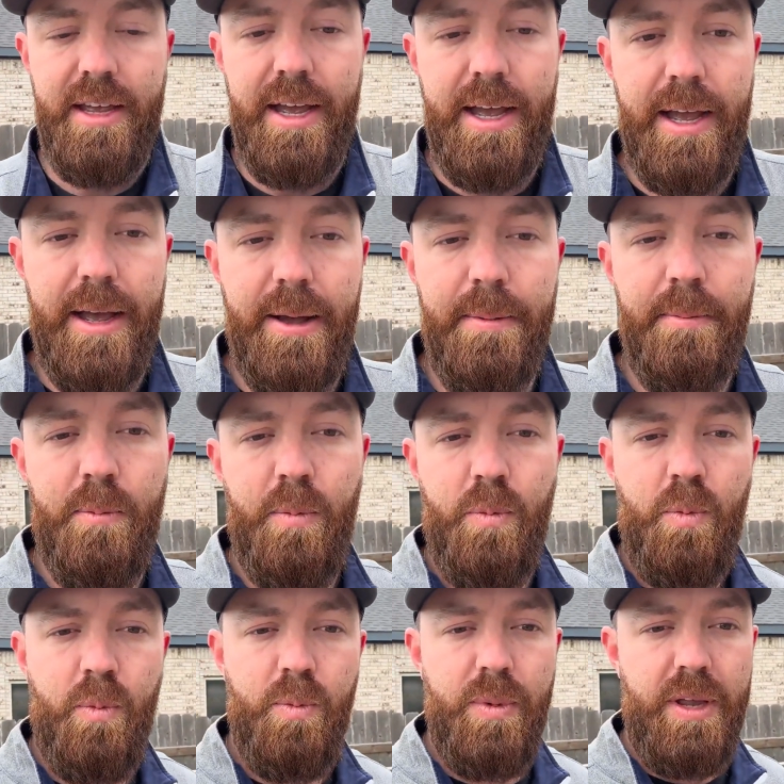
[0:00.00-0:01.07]

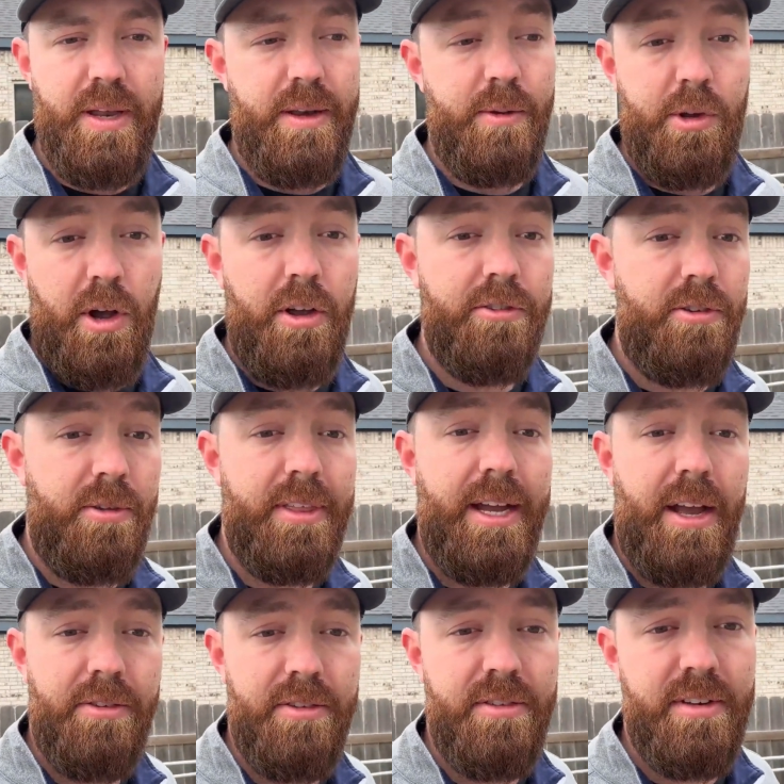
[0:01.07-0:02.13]
It can cost you
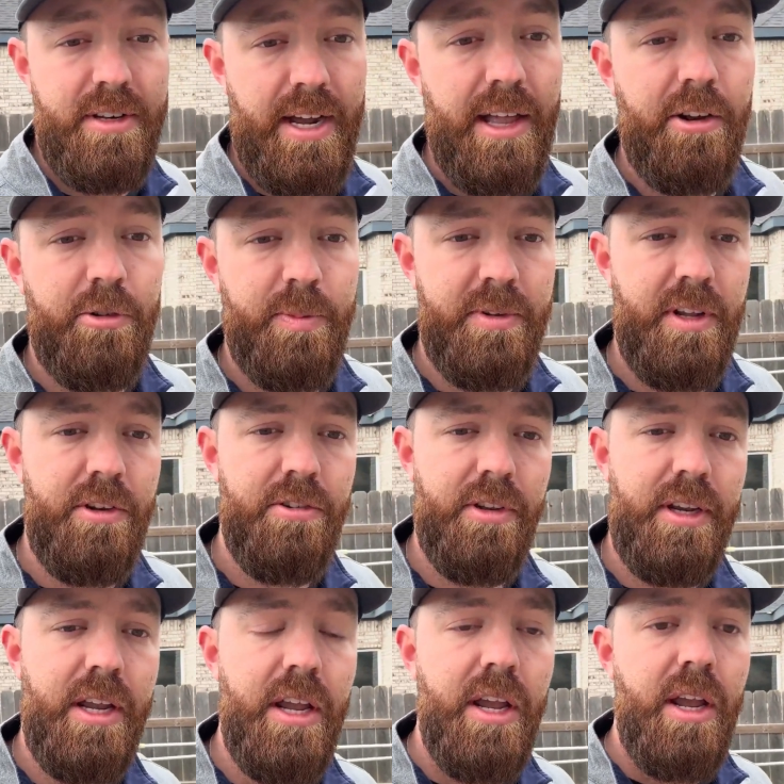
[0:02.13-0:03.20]
thousands of dollars potentially.